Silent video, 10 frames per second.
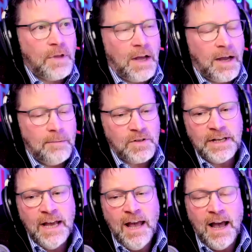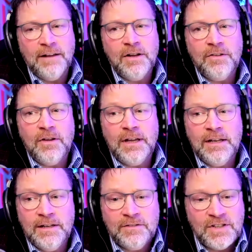Absolutely. And
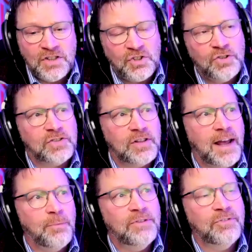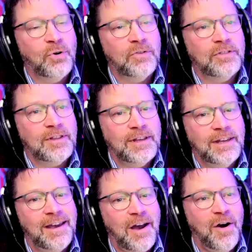in addition to that, we've got
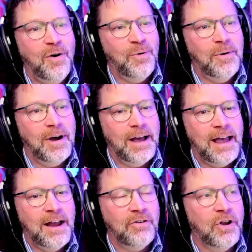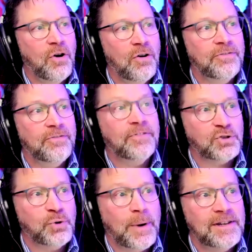the whole area of
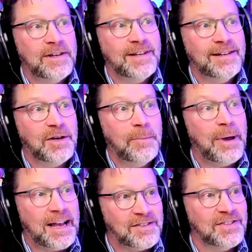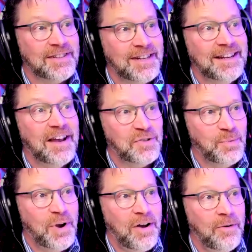fluctuating capacity as
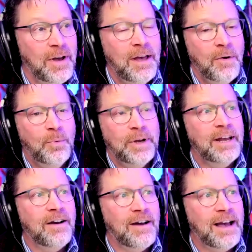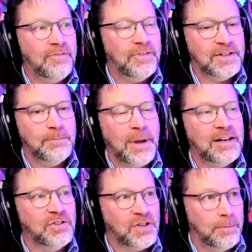well. We are having to
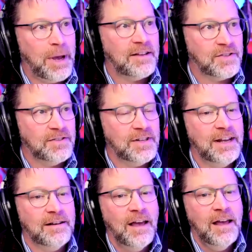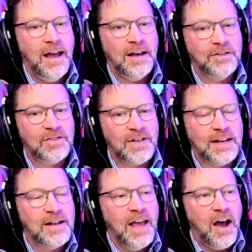manage capacity and
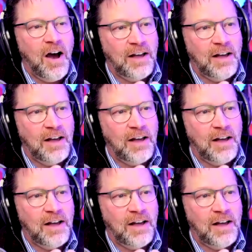understand,